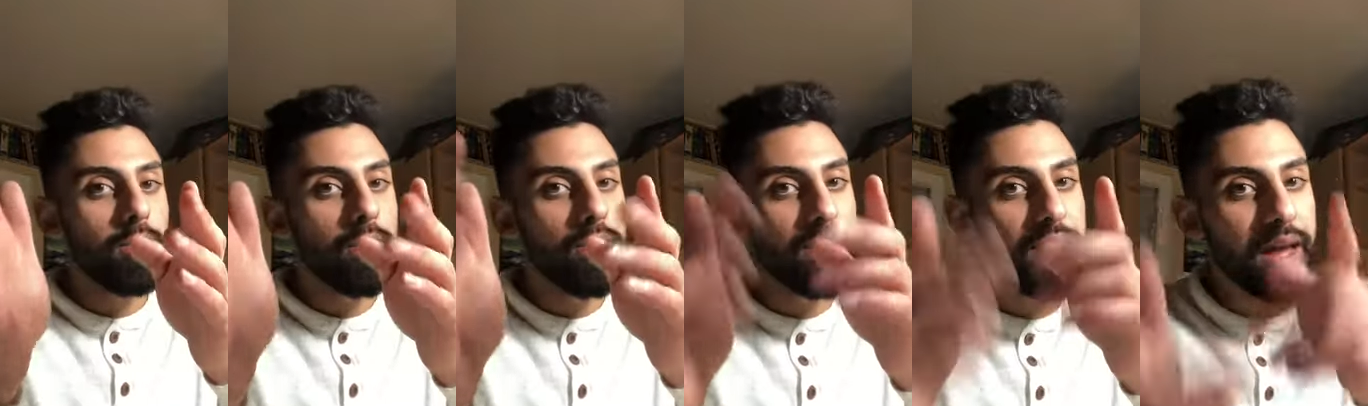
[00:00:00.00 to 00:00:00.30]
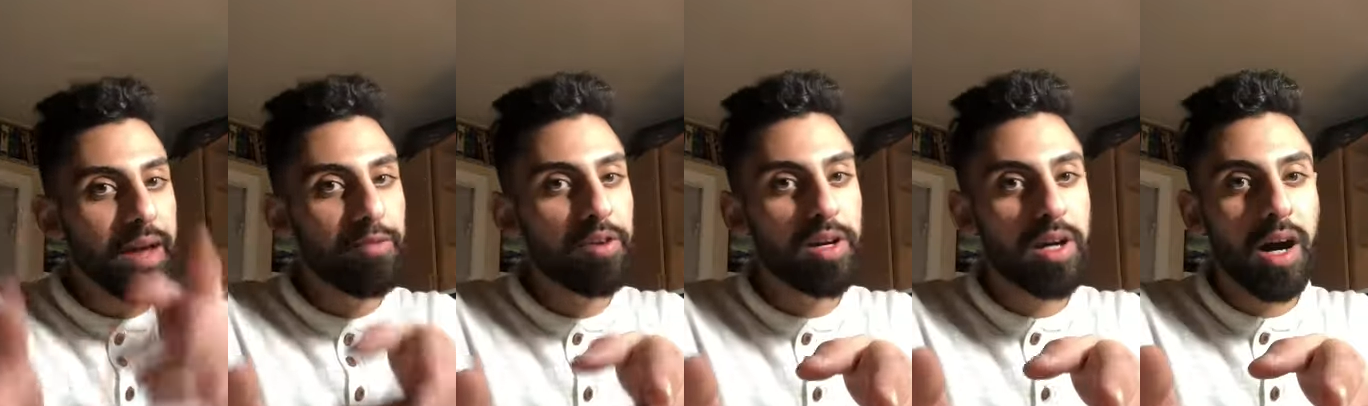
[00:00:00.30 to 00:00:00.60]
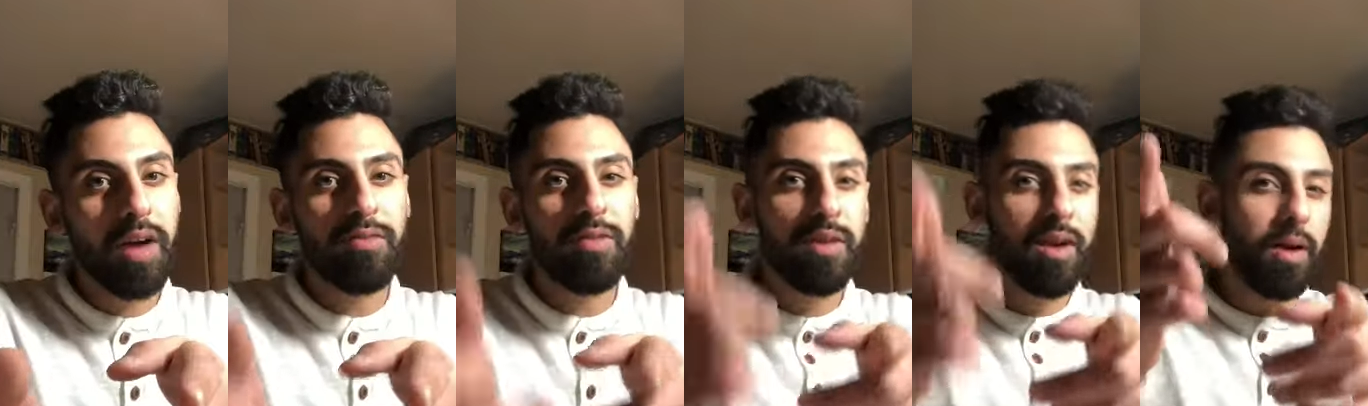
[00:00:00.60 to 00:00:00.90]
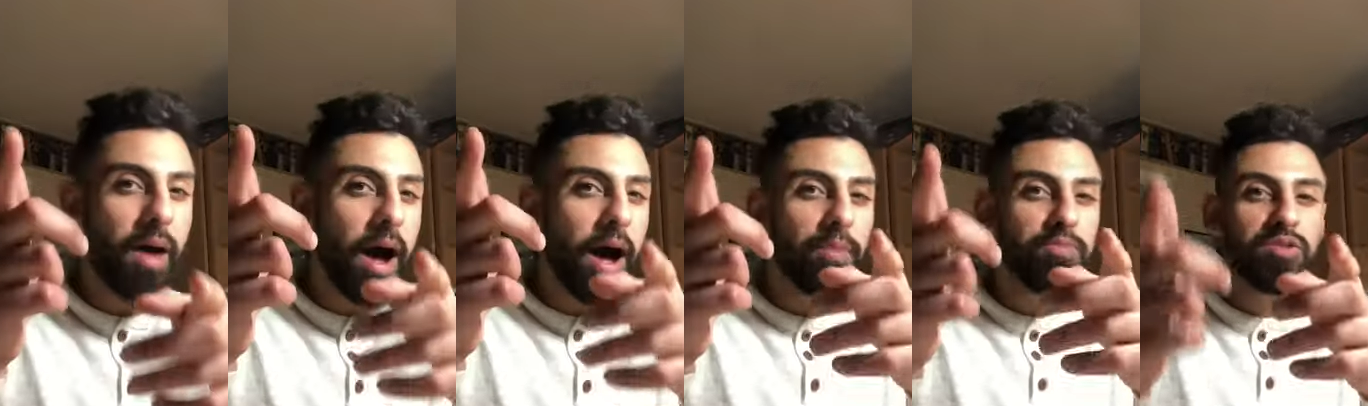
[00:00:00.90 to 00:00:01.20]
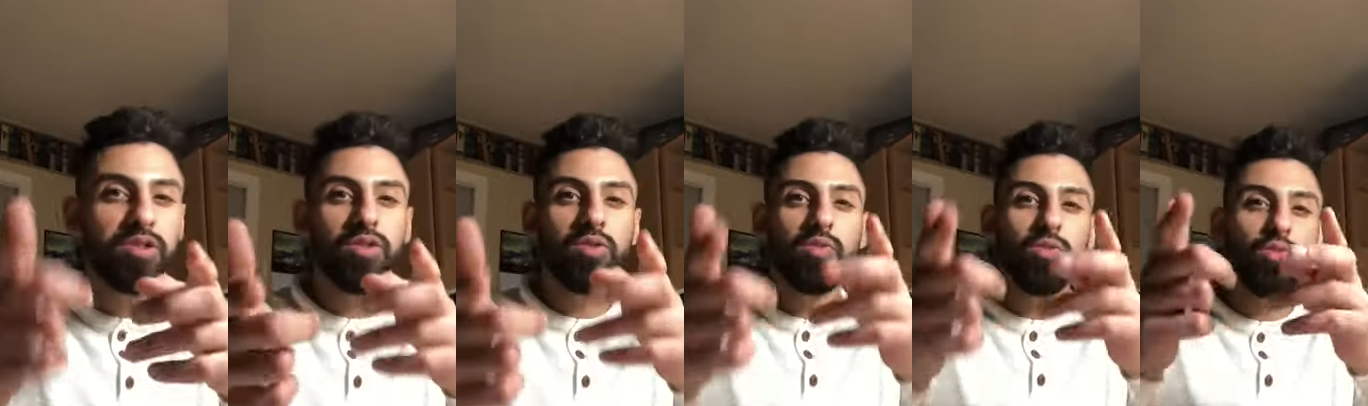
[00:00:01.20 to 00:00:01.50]
they recover up
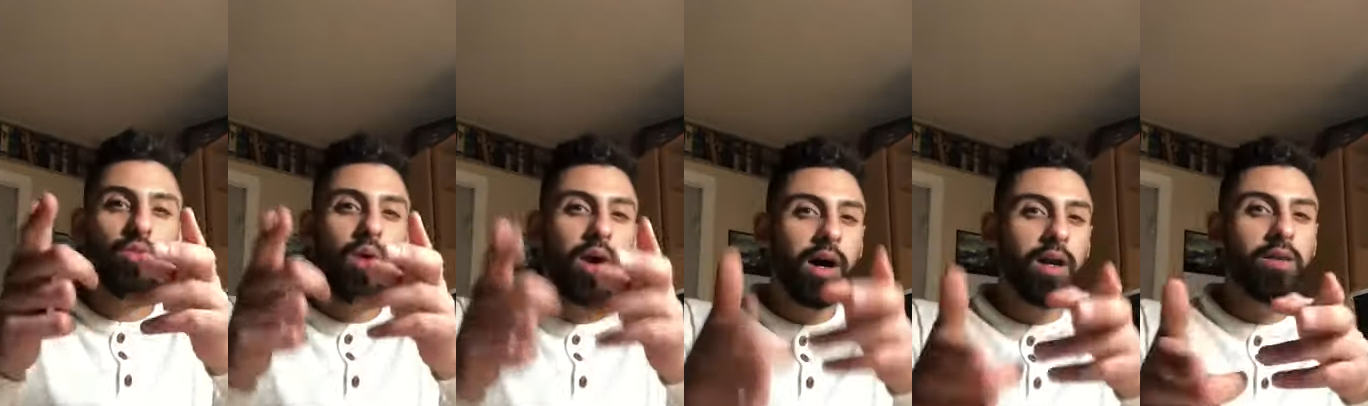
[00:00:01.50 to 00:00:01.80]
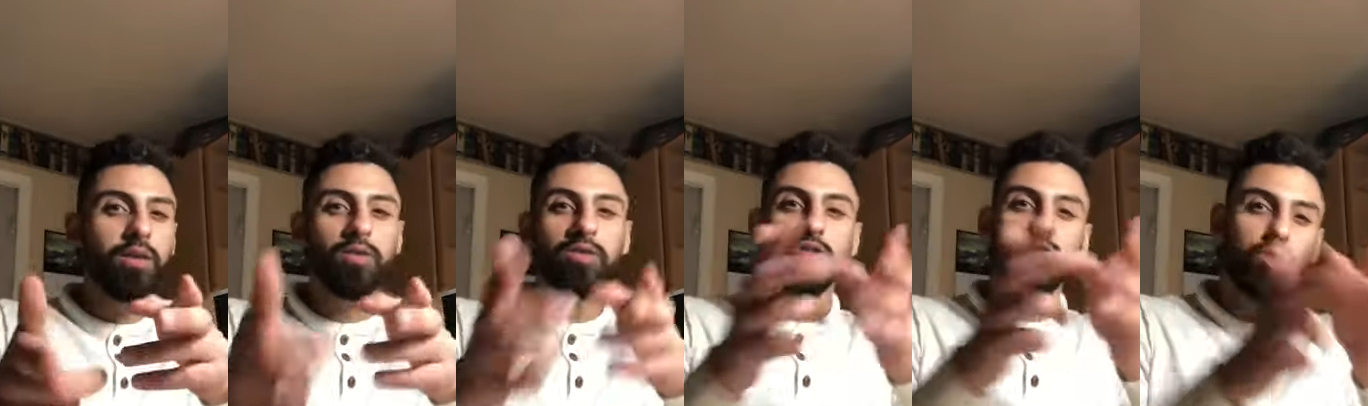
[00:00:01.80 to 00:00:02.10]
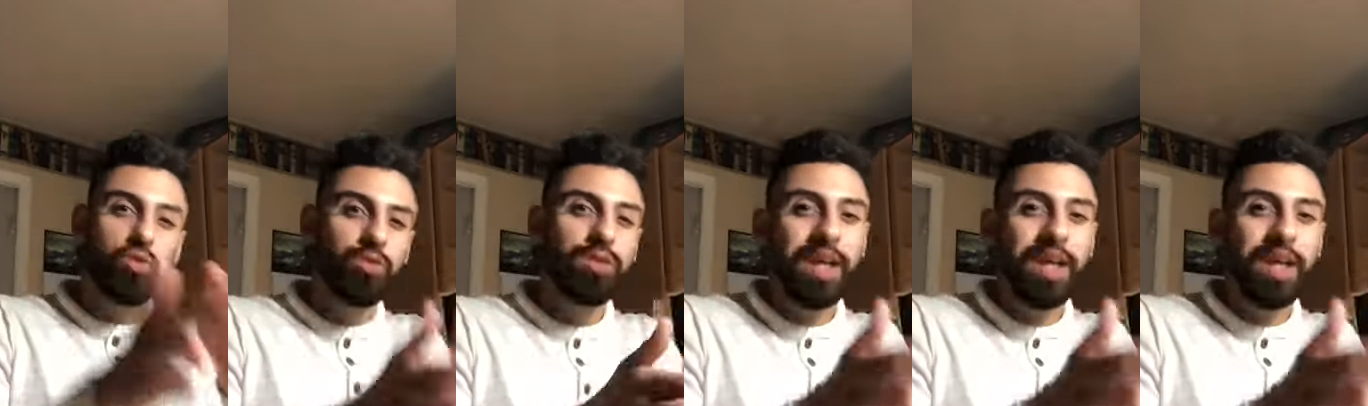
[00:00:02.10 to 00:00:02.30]
to one or two